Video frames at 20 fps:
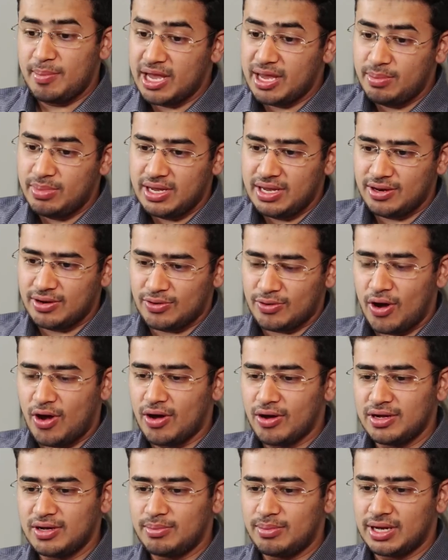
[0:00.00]
may be
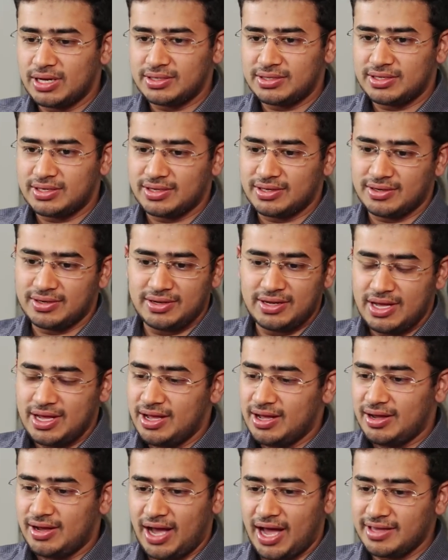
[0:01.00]
wrong, but
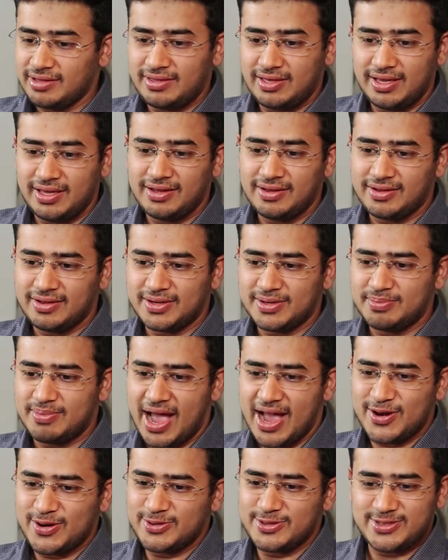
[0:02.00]
I think
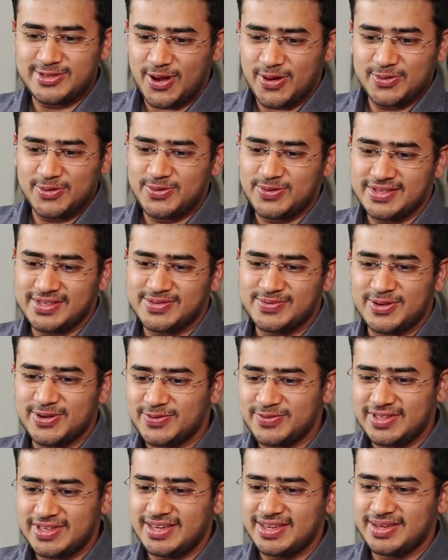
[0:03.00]
Bangalore South is one
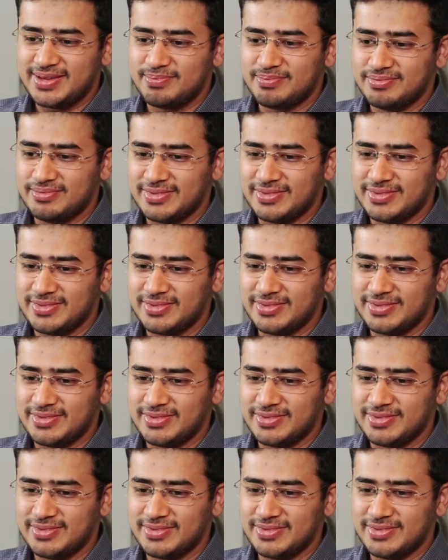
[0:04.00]
of the